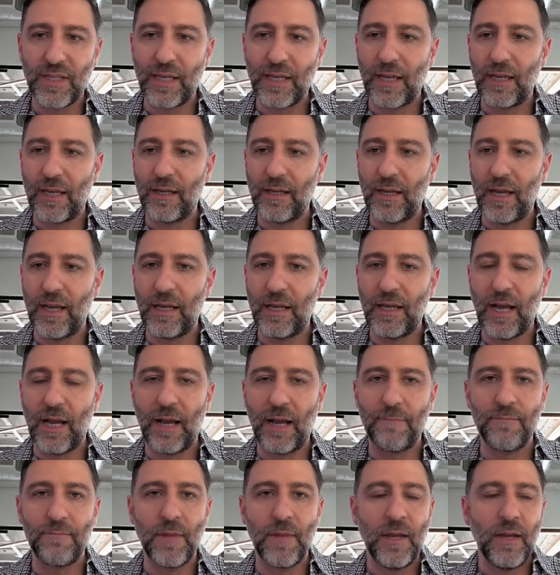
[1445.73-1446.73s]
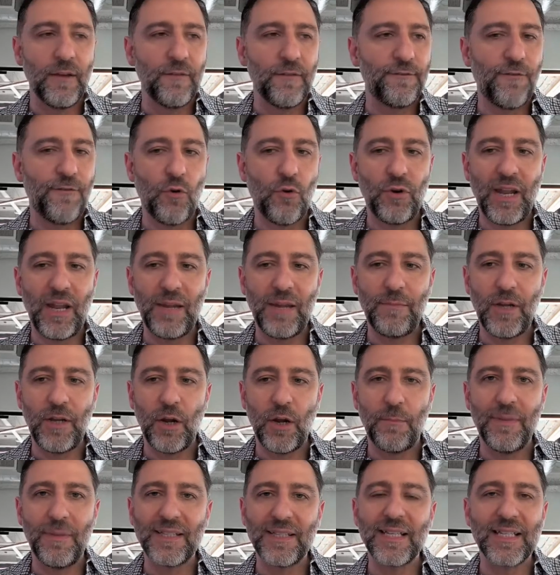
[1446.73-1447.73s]
a phone name here,
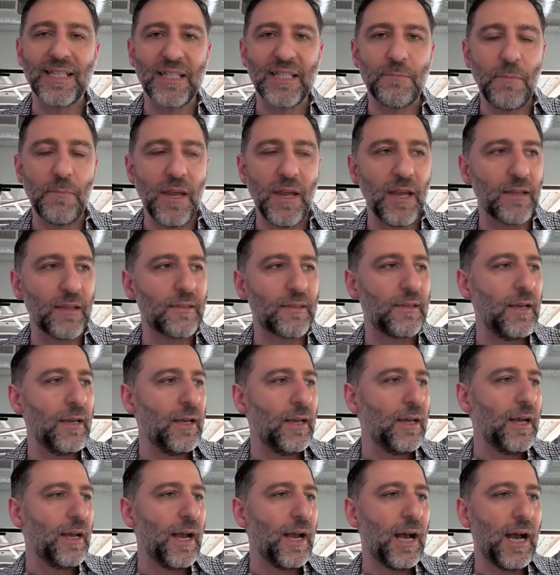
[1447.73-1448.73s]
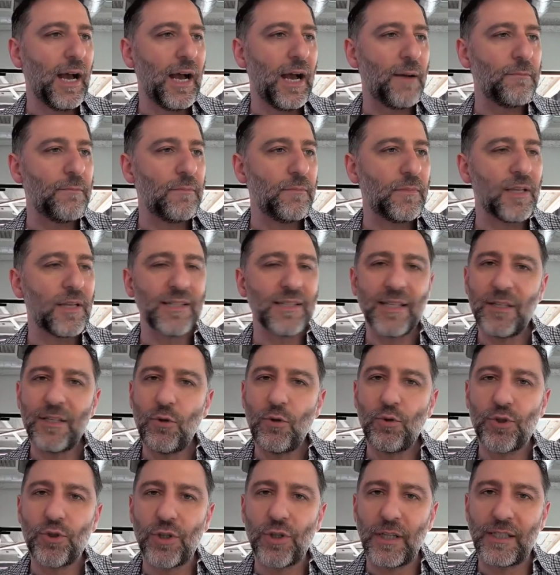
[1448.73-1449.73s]
Mrs. Smith doesn't
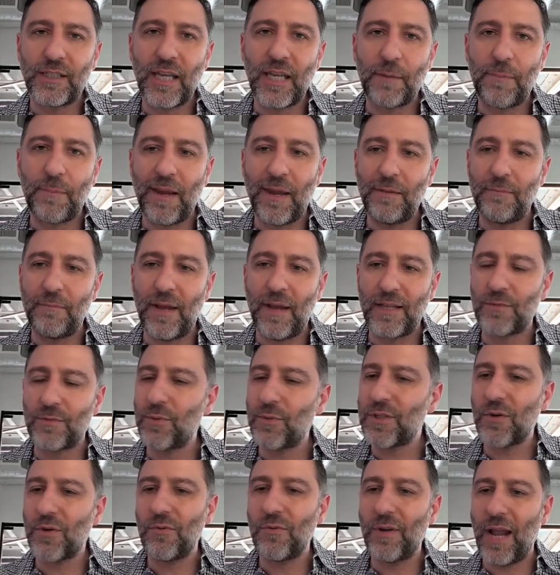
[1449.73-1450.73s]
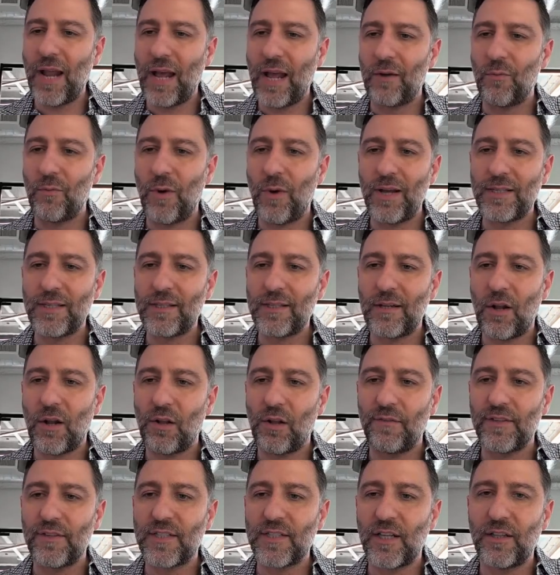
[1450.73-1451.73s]
usually take pain meds. What's going on? Why is it all
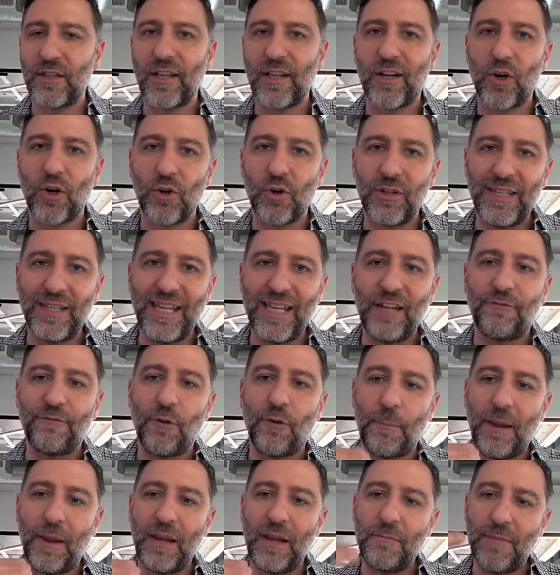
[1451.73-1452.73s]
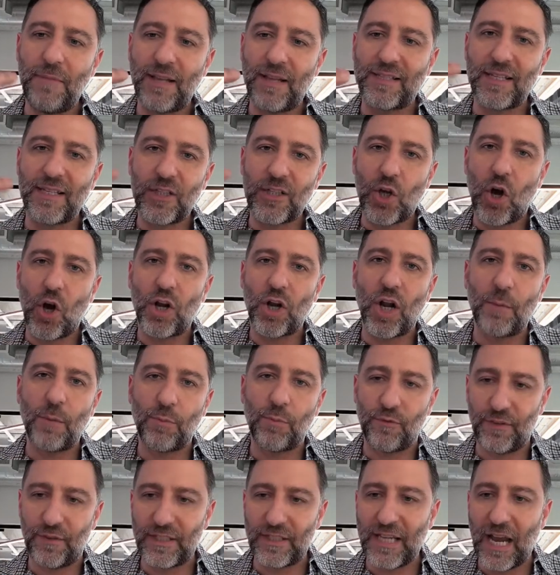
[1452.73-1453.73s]
of a sudden that her need for pain meds has gone up
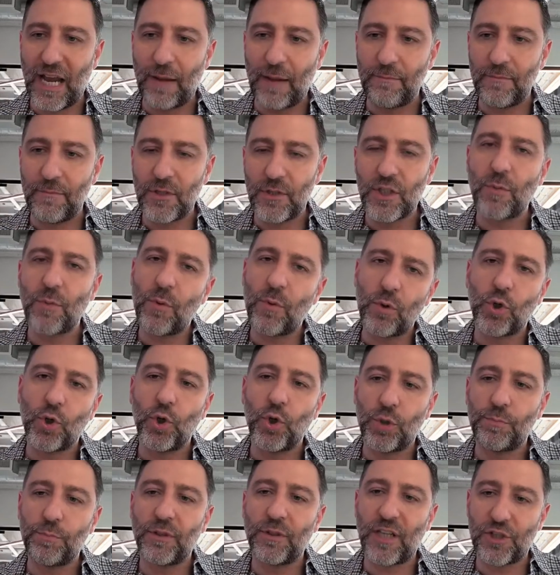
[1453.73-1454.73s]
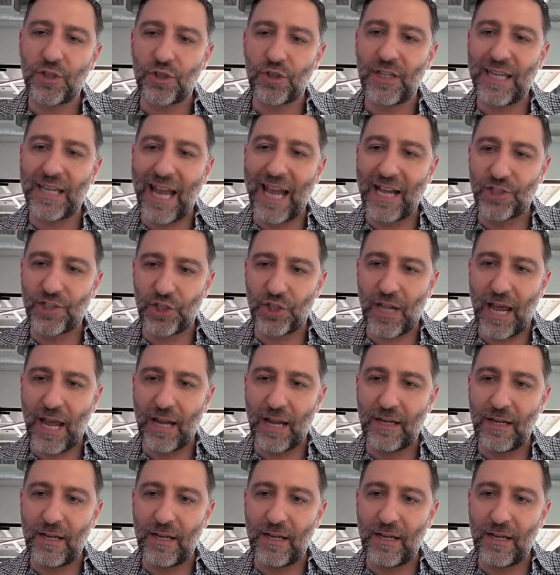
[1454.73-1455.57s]
over time? Someone could potentially catch that.